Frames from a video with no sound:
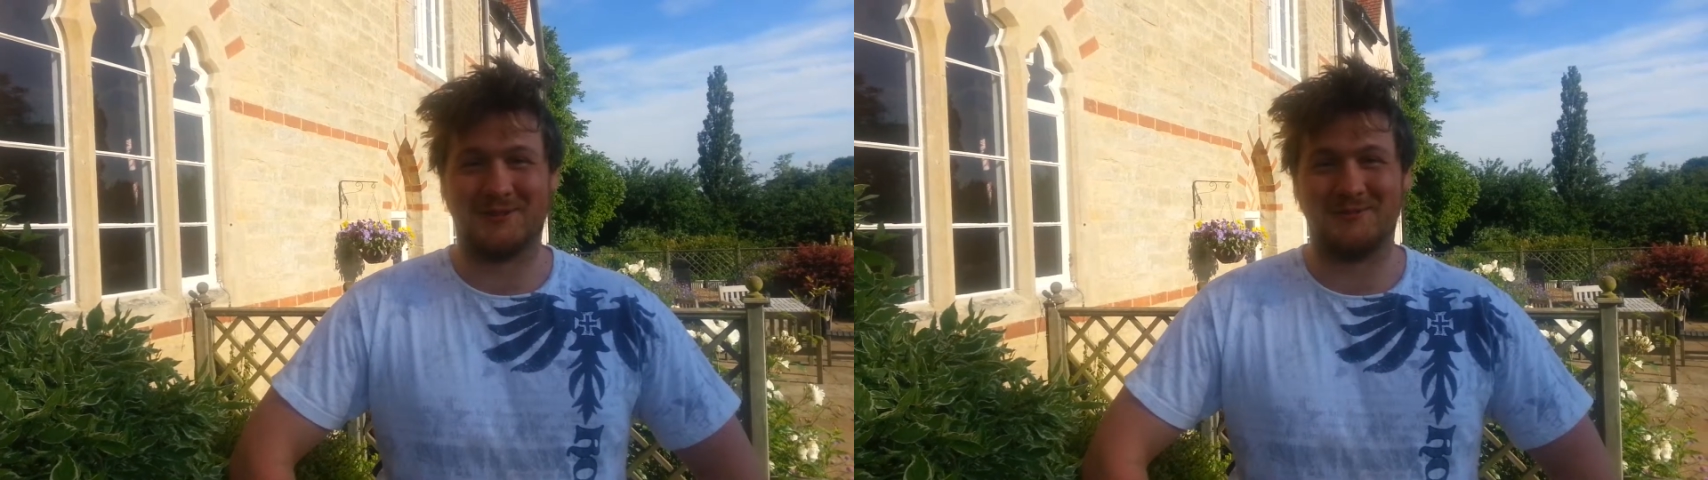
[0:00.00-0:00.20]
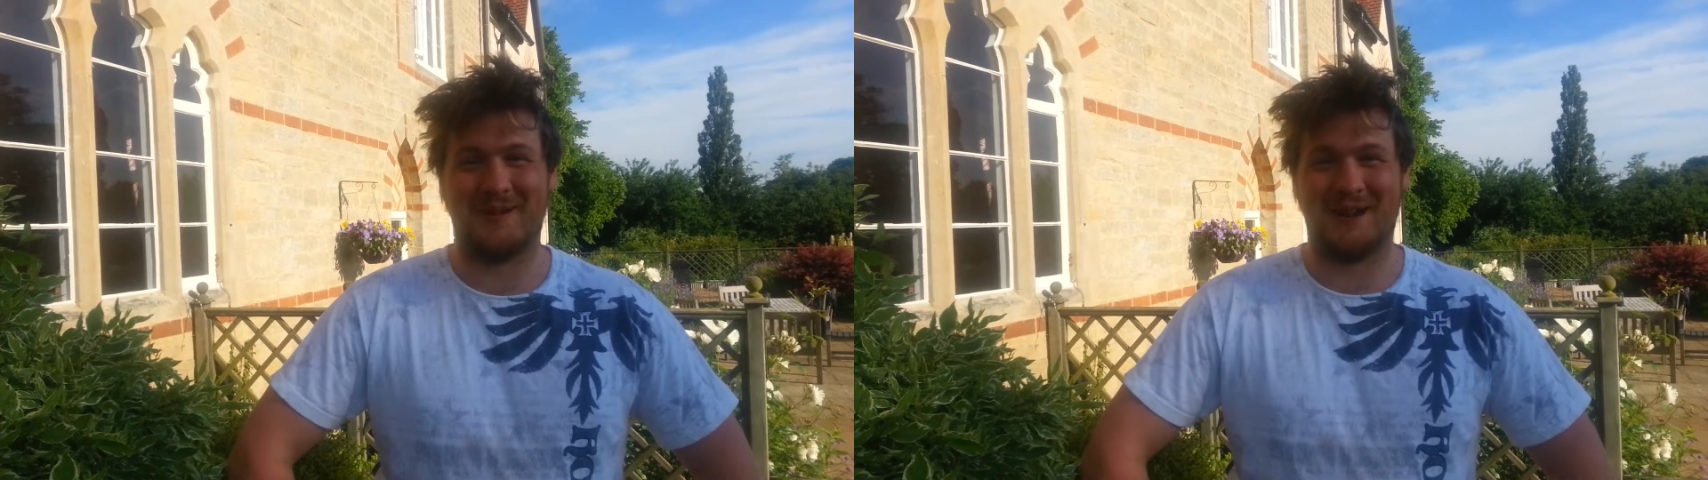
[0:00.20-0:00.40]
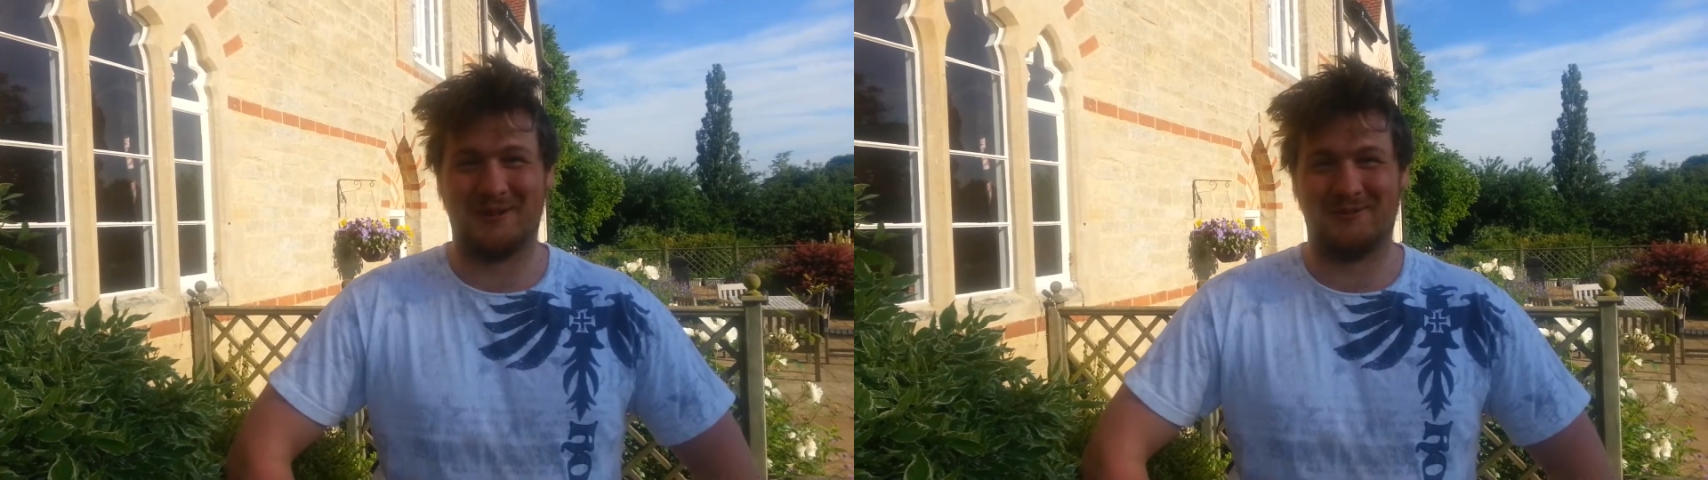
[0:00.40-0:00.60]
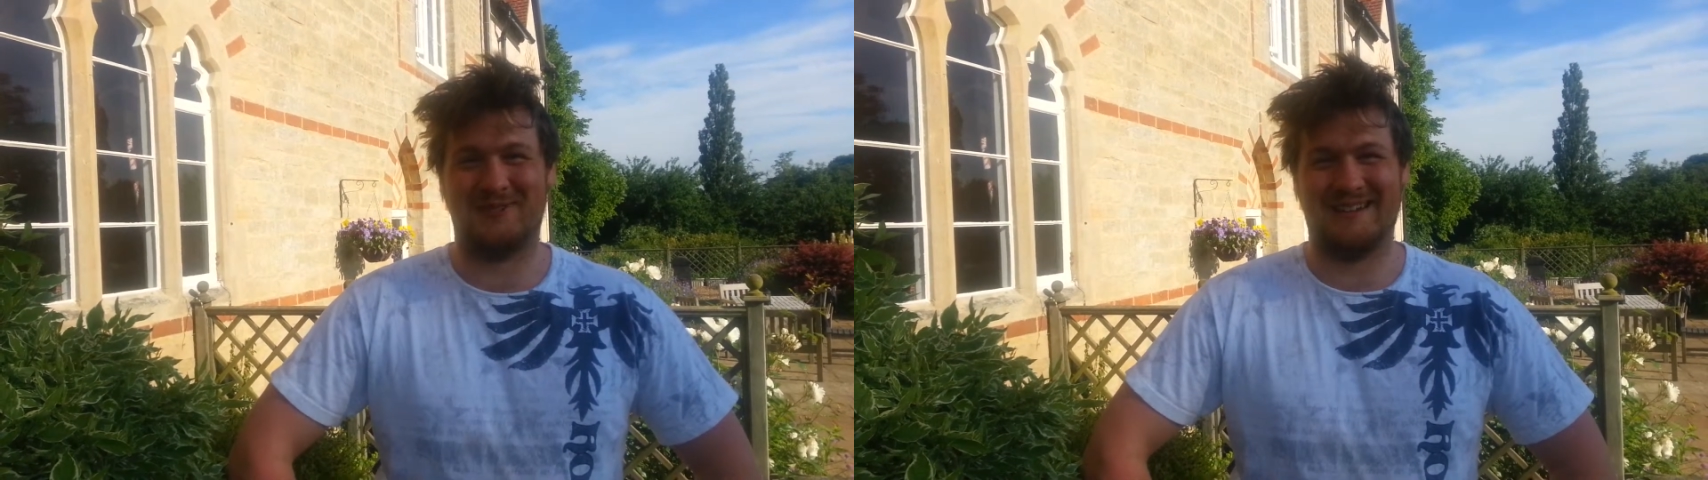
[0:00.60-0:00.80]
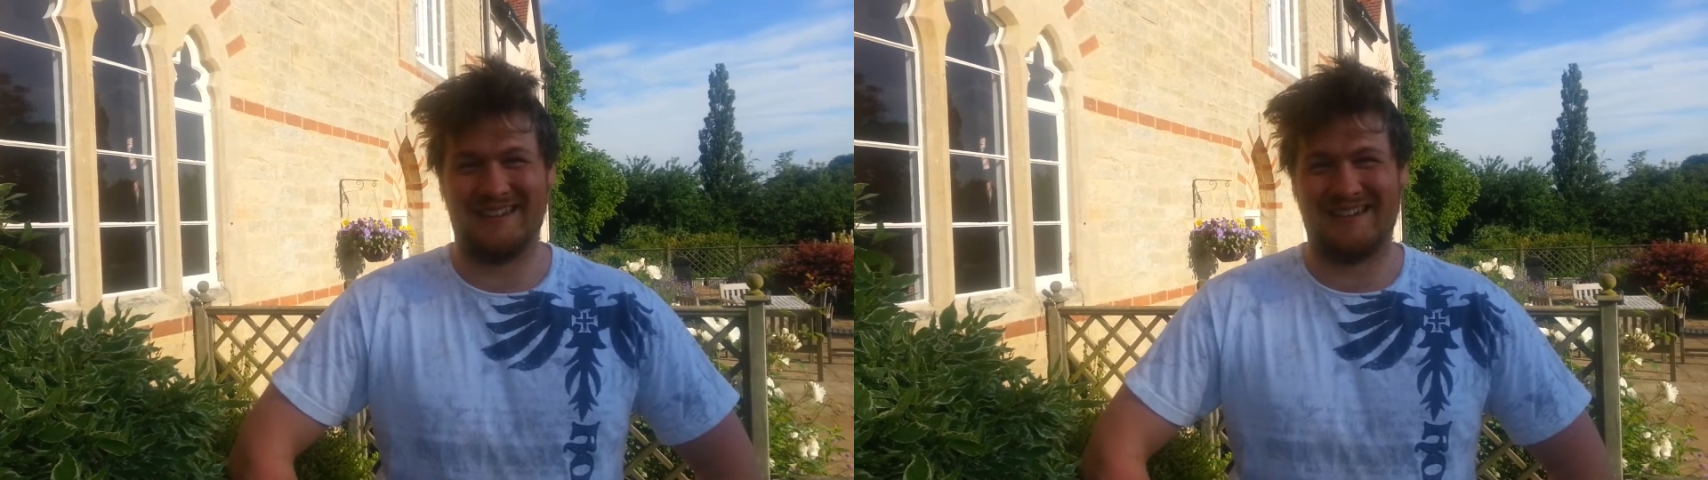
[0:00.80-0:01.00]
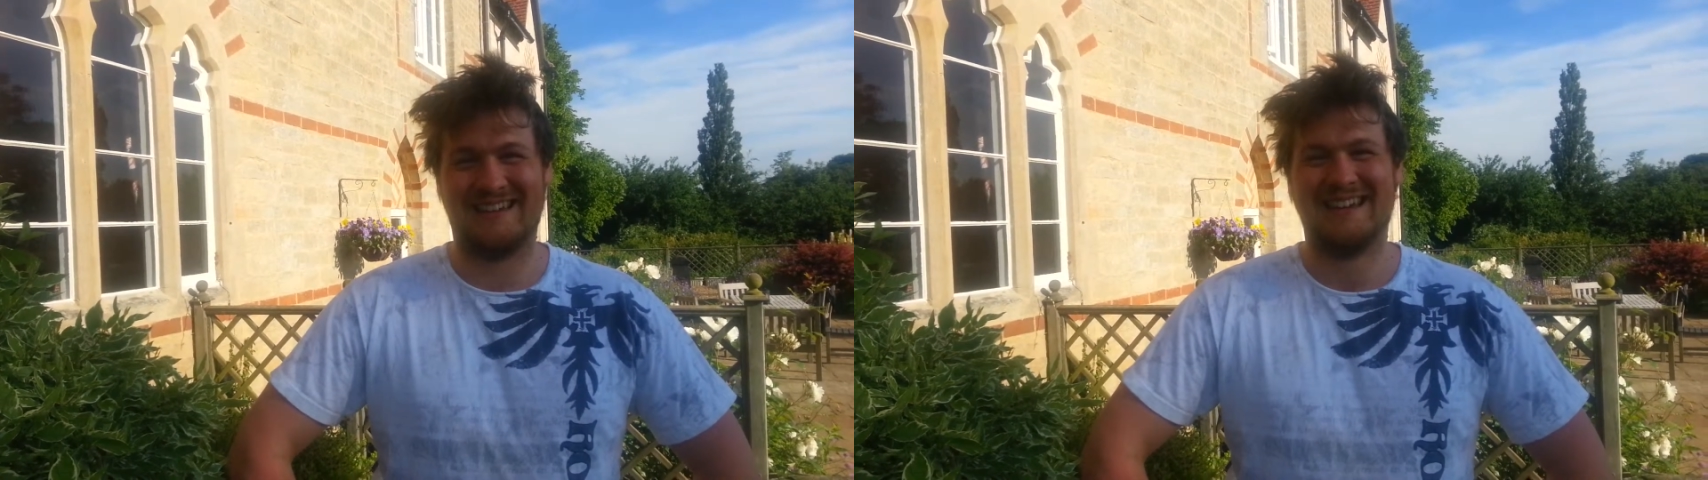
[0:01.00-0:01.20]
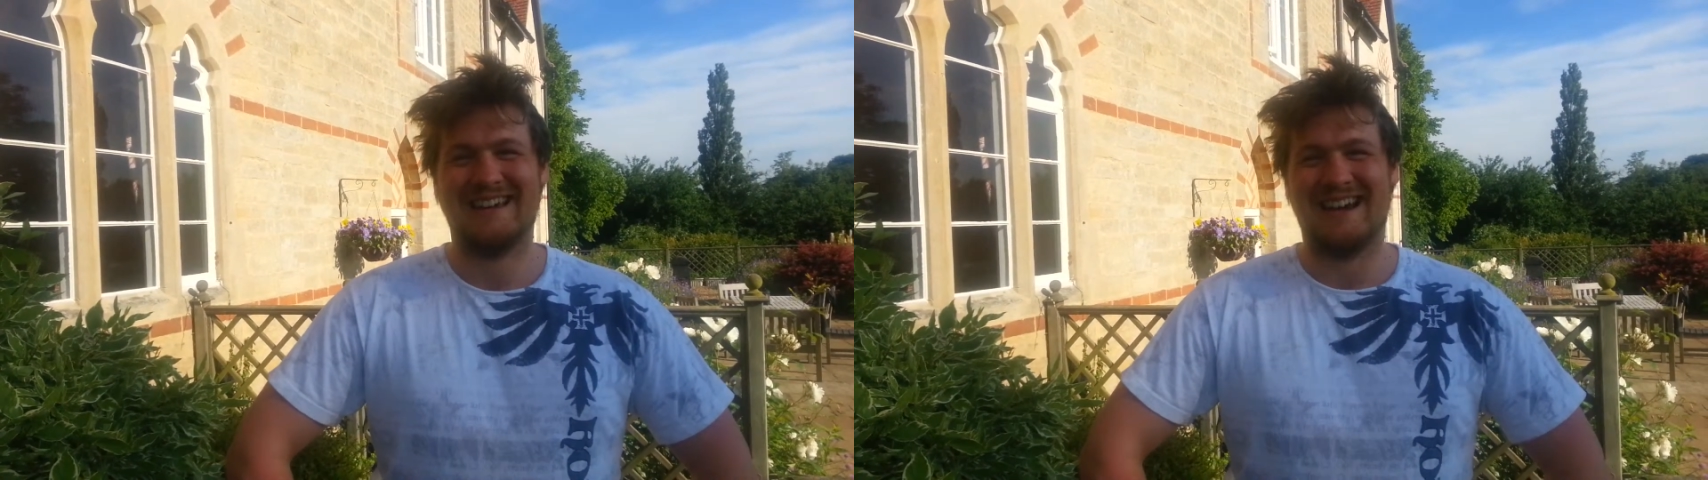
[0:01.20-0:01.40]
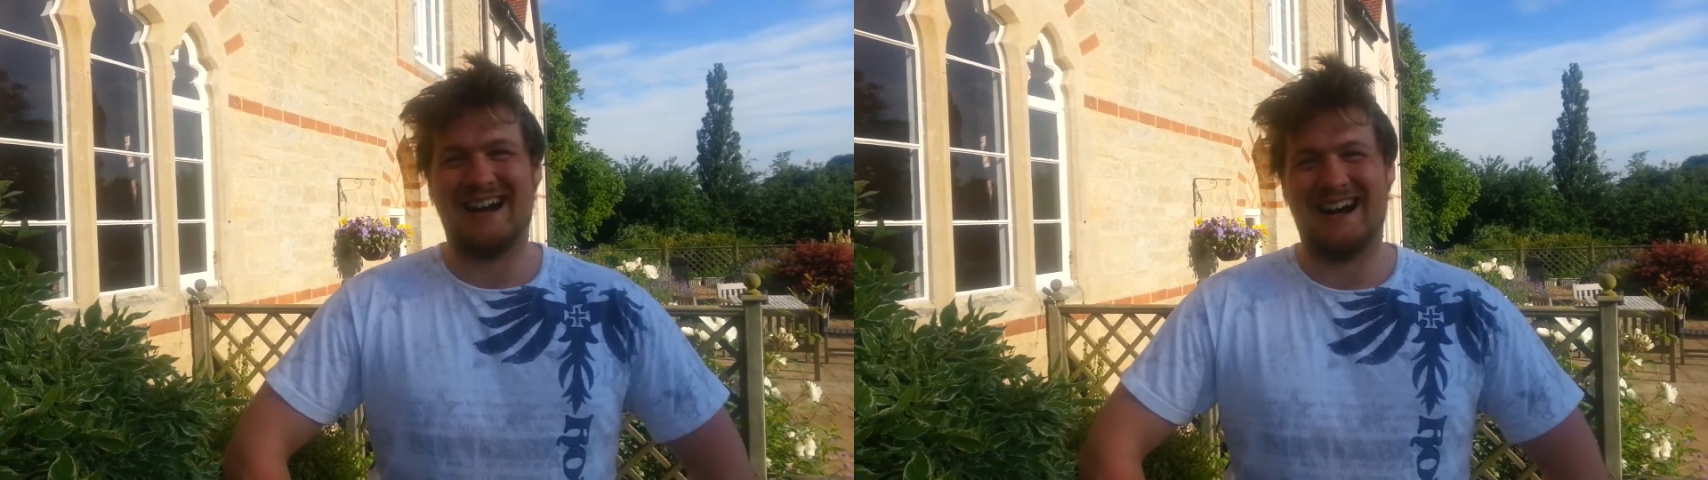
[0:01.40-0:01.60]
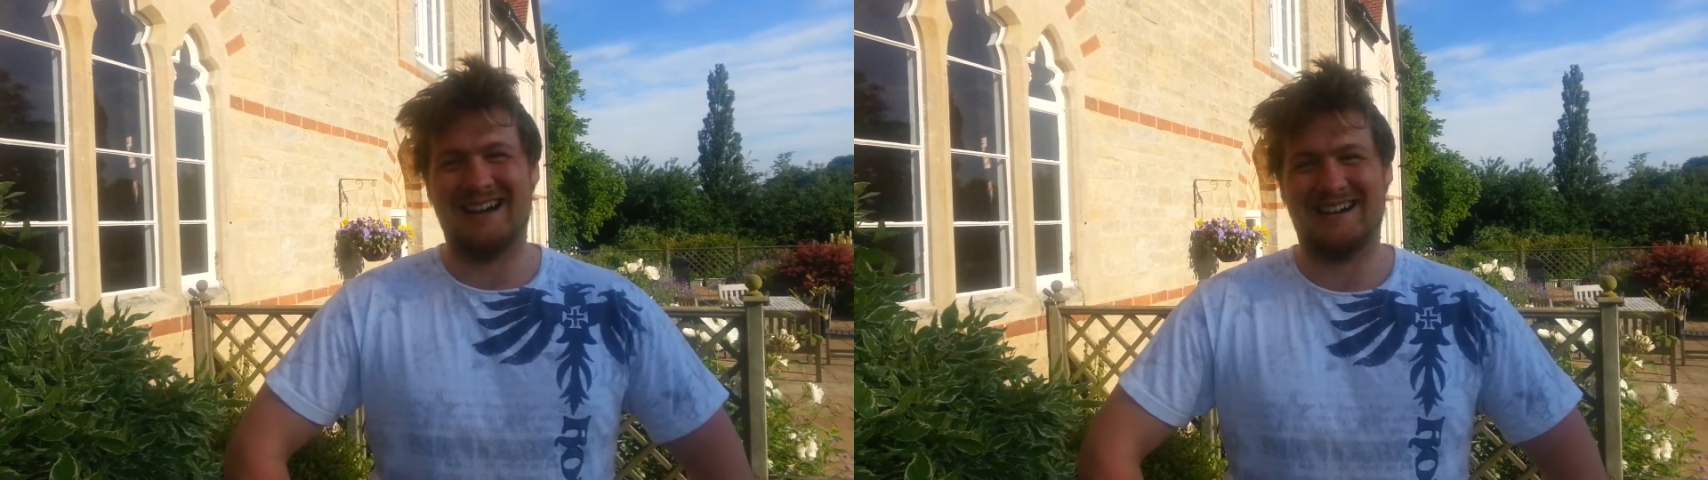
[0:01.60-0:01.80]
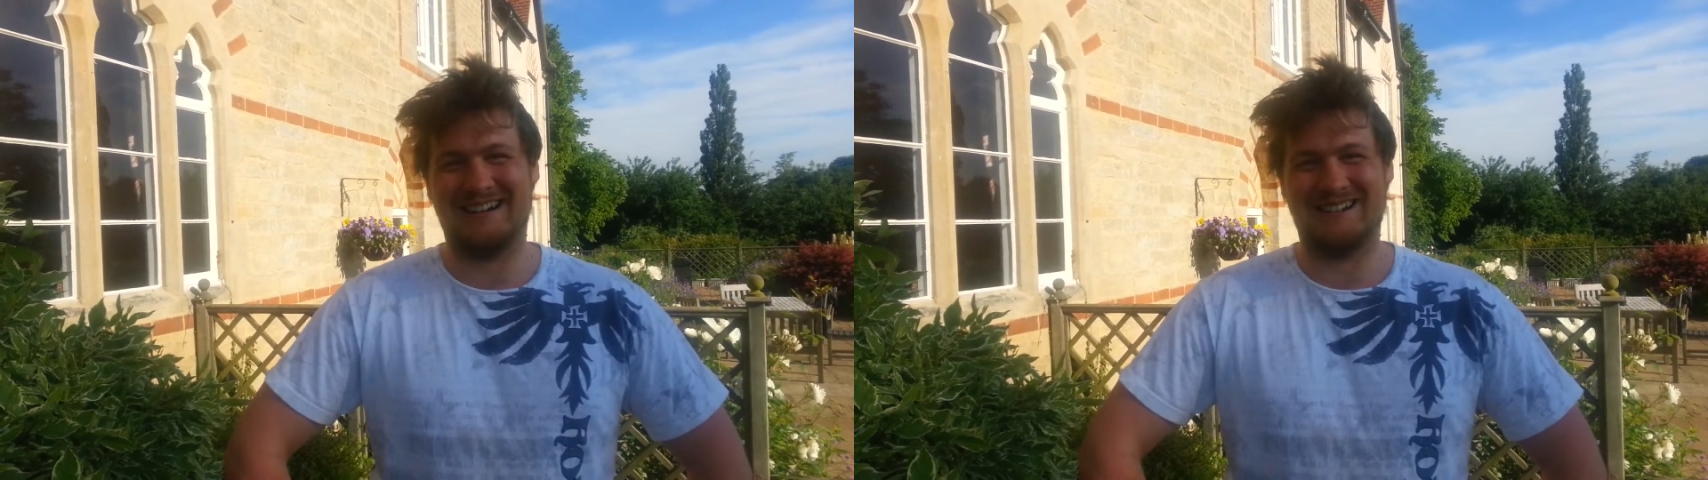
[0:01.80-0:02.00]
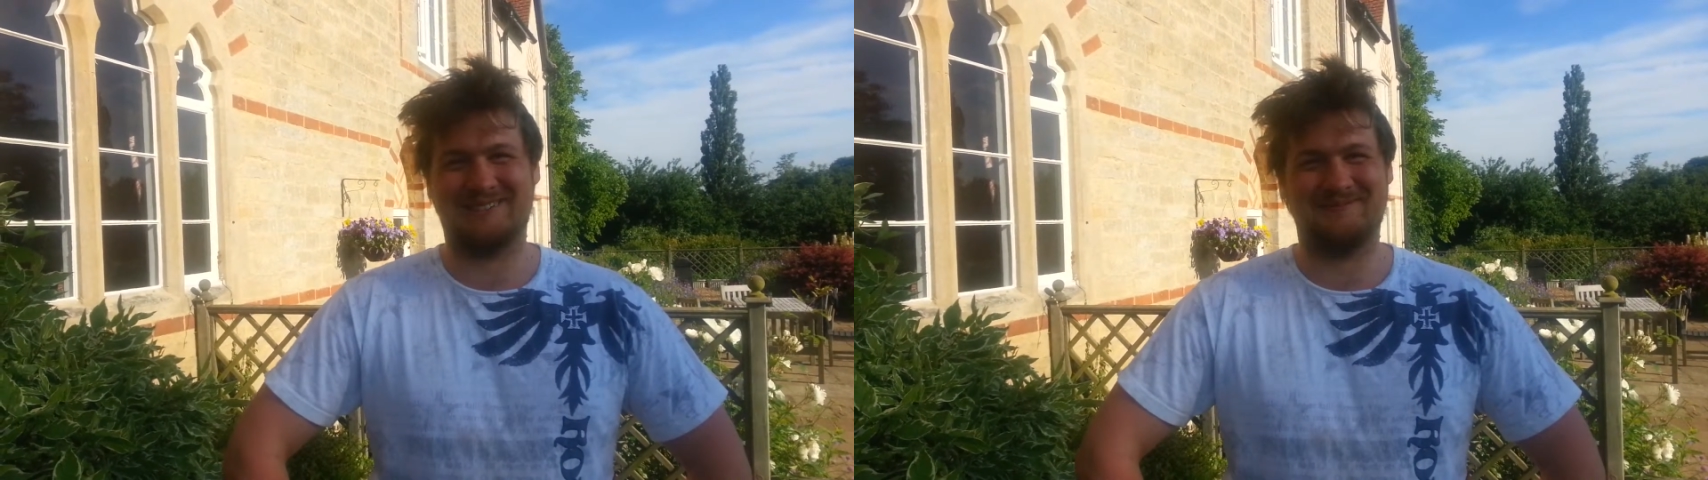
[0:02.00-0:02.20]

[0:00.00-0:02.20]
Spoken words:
£2